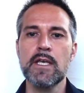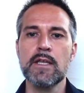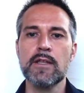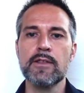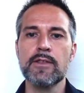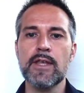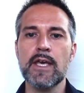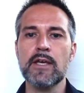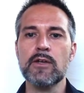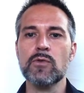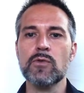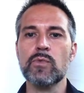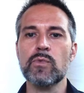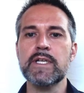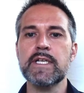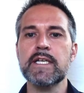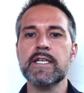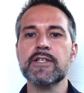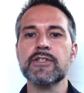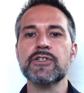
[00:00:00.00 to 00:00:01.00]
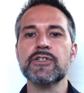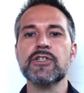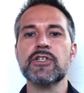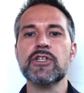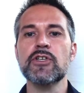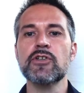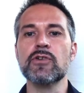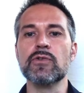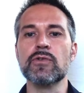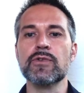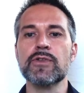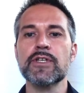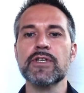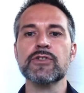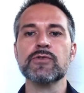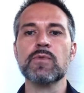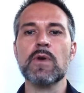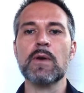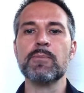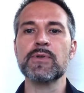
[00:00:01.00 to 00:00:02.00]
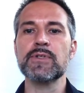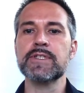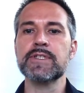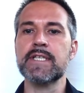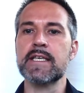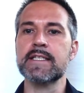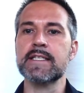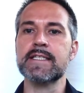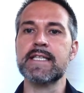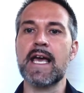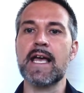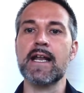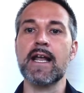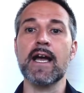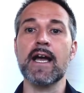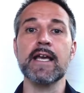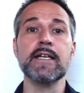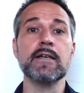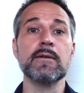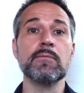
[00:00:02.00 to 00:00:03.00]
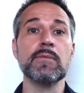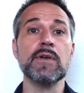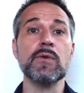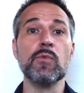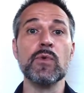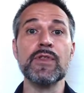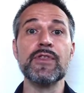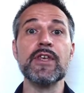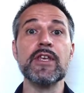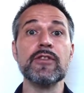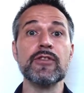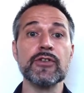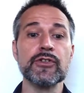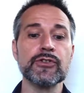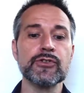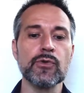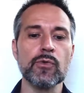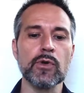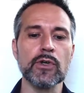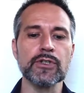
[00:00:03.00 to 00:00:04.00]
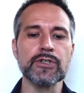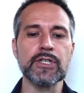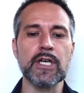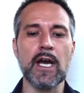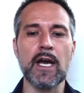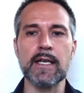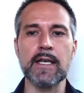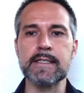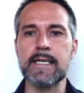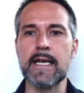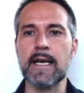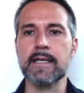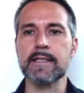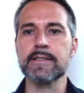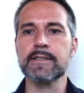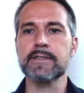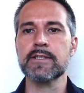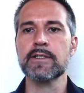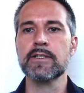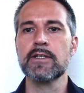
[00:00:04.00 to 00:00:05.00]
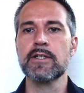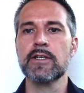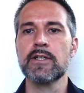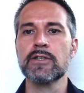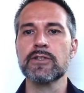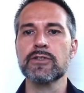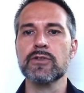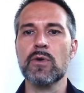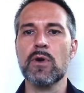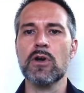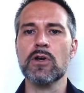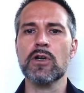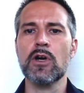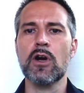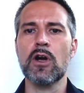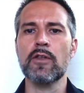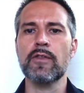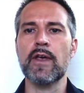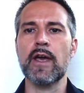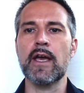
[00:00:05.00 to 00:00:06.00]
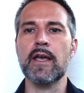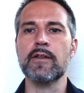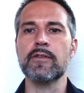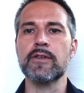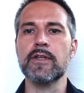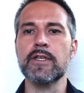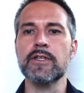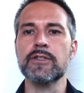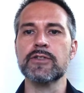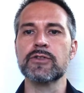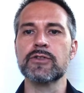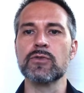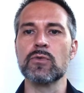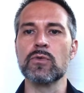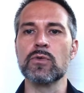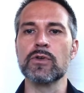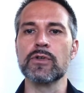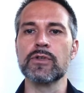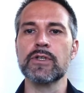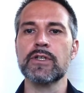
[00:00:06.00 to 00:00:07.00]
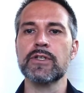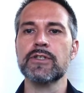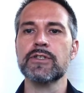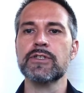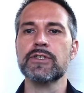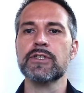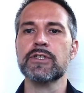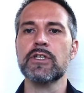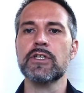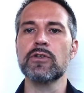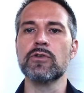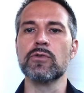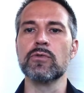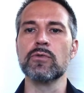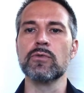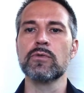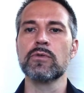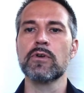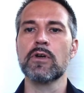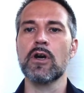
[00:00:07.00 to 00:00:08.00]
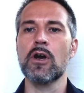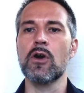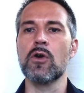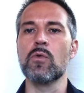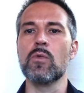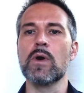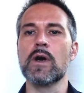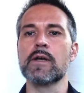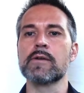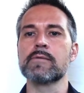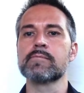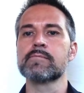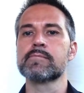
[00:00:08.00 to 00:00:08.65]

Then we need a SKU. This represents that item within the store's context. So I'll call that the sword SKU 01.